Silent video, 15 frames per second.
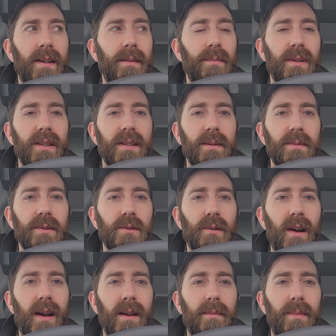please
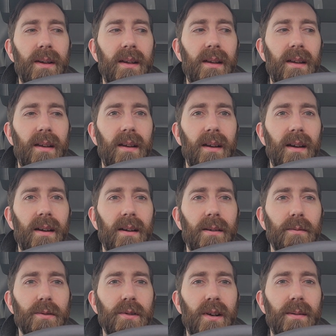subscribe.
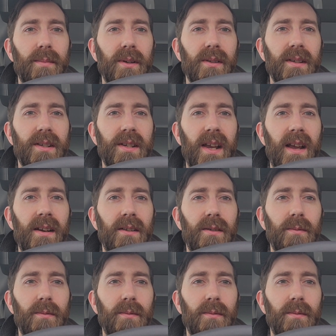We're trying to build the channel.